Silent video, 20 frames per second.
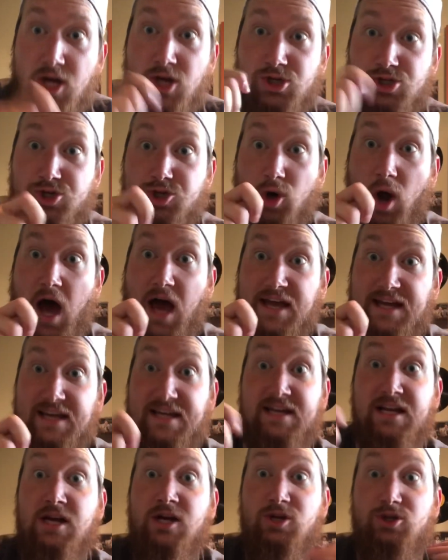
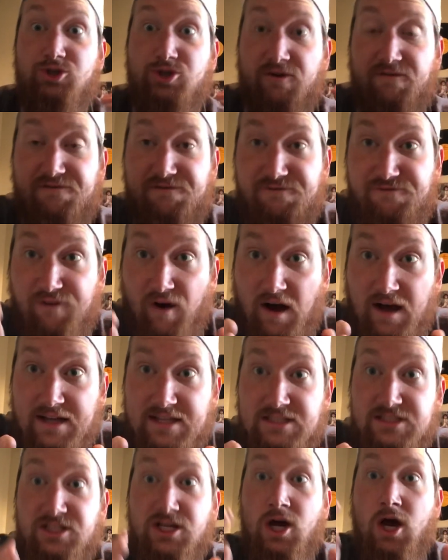trying to
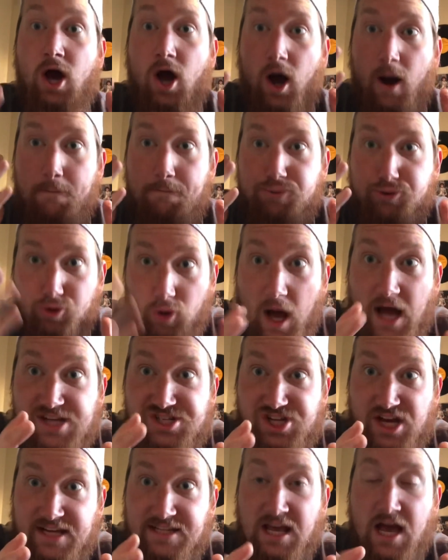fund a
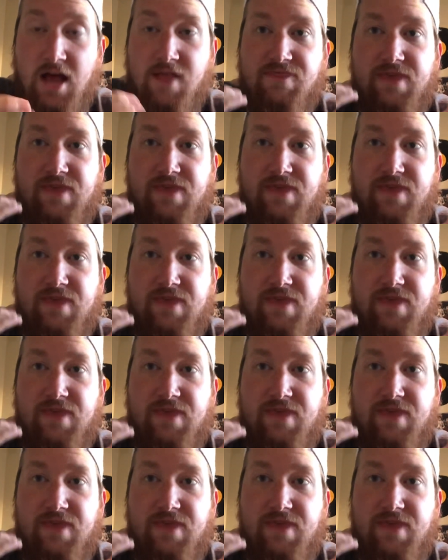project